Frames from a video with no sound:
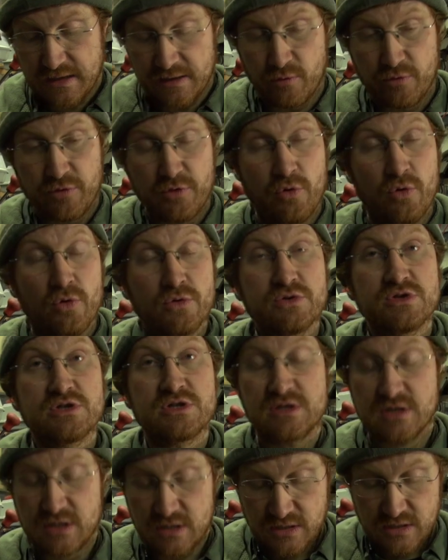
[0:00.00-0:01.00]
little
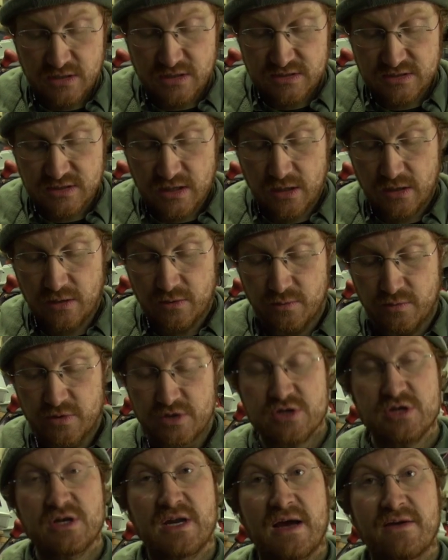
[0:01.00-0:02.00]
thorns. So we
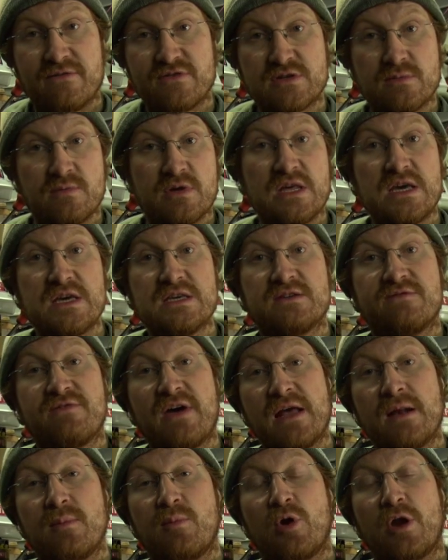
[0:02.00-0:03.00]
should have some of these
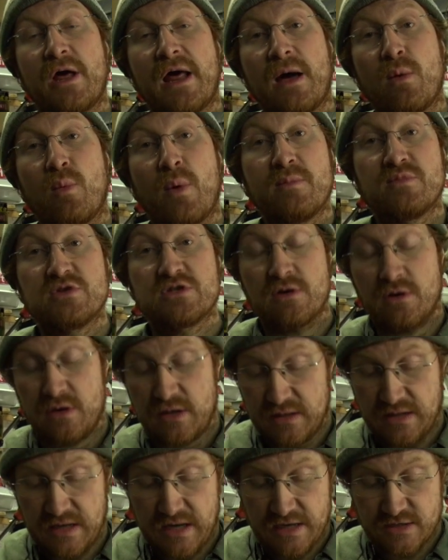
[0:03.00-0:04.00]
available on our
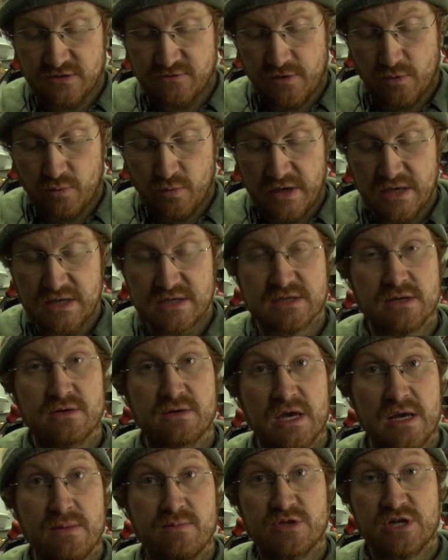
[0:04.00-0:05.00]
website in the next few weeks, so
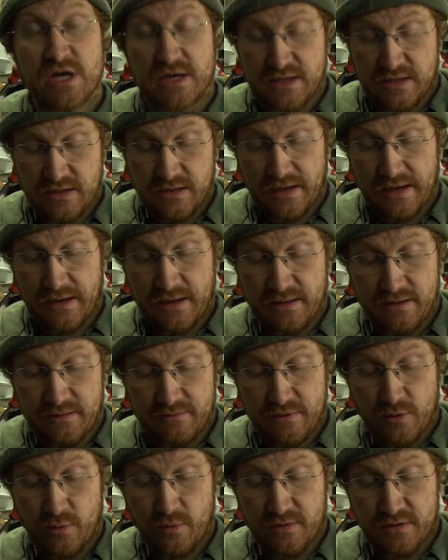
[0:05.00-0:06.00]
keep checking out
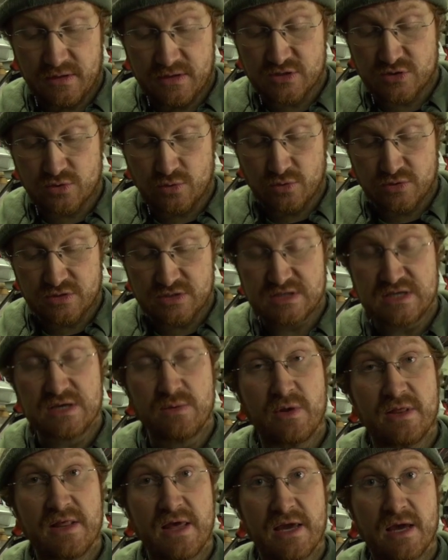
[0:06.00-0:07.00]
the, the store to see
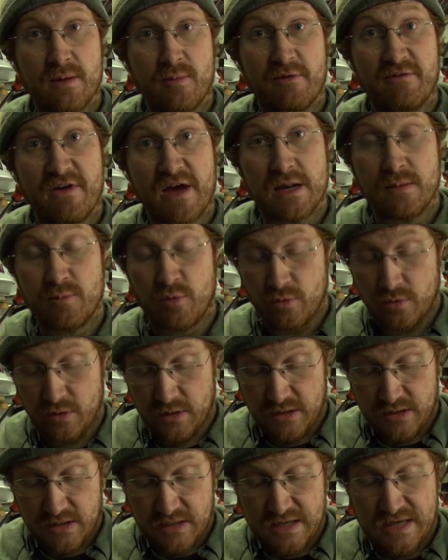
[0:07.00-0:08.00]
when they come available.
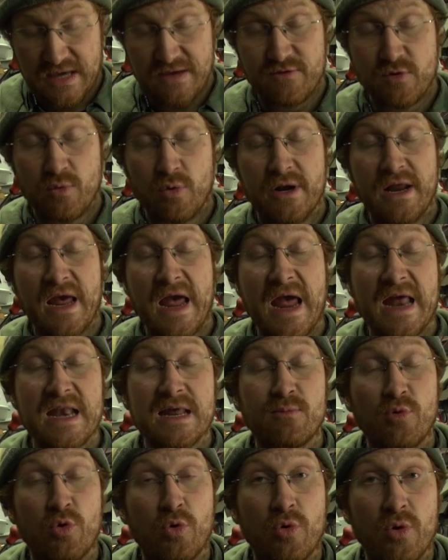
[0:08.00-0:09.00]
If you want
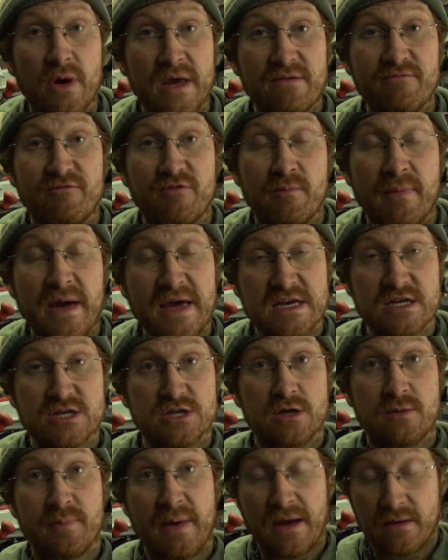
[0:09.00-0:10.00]
any more
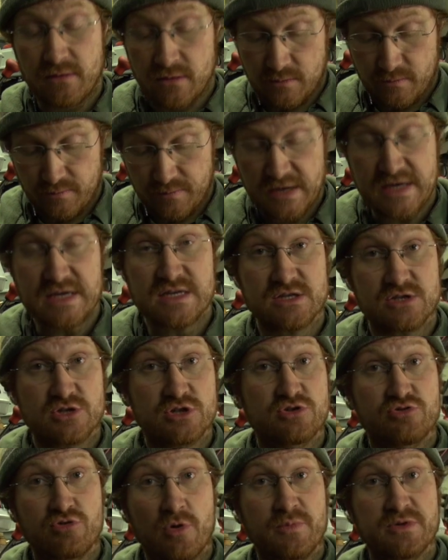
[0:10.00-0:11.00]
information about them, please
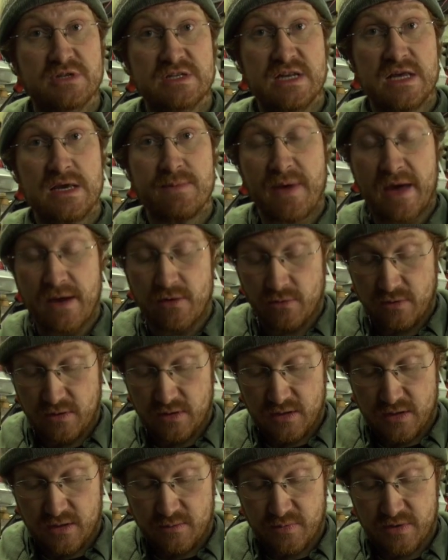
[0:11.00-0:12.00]
just drop us an email.
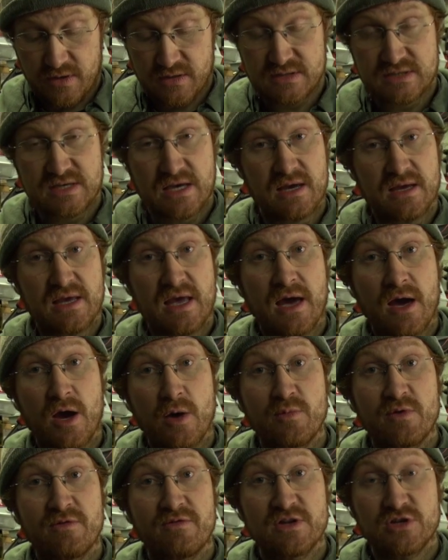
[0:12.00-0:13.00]
But uh, yeah,
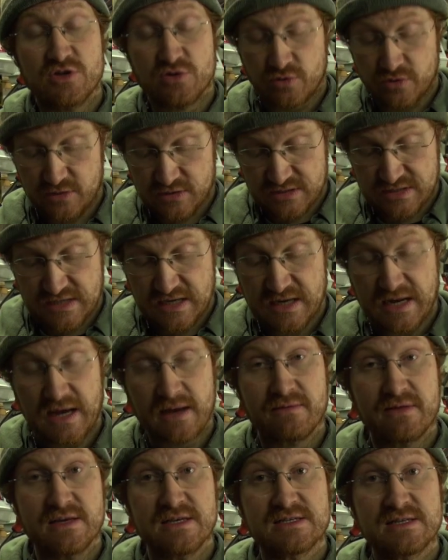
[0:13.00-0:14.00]
hope you've enjoyed seeing
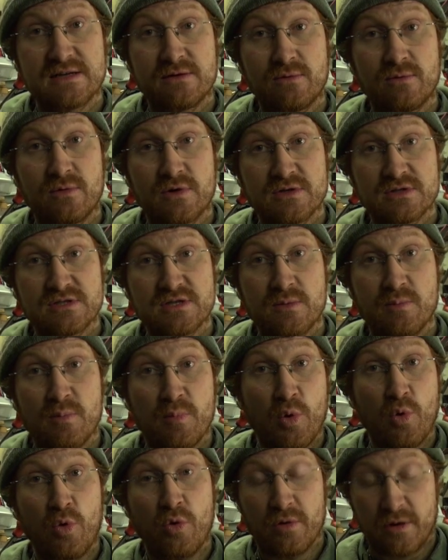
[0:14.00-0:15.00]
how these little ones are
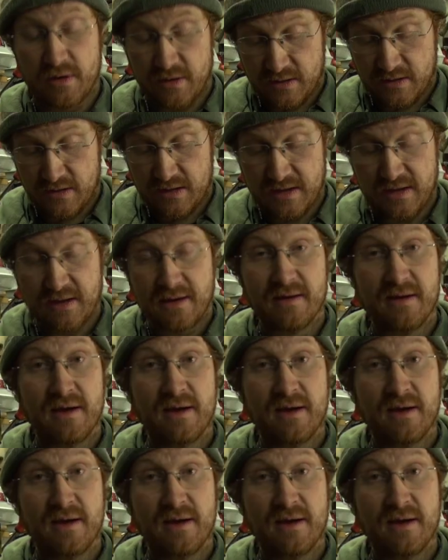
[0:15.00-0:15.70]
born and uh,